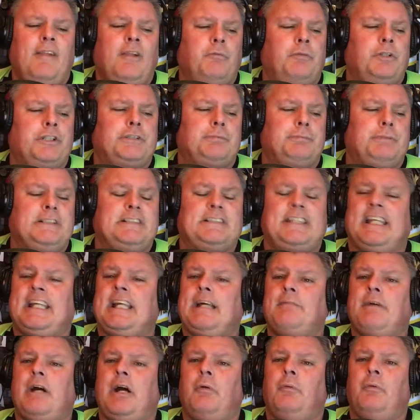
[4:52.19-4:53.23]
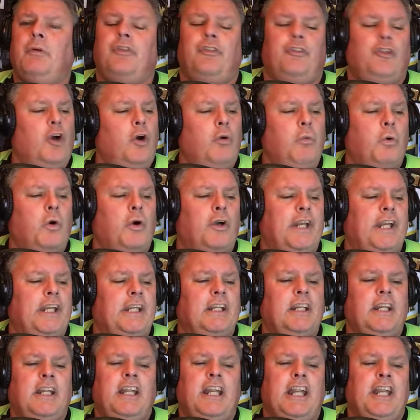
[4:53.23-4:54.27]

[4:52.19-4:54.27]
which means they come out with no warning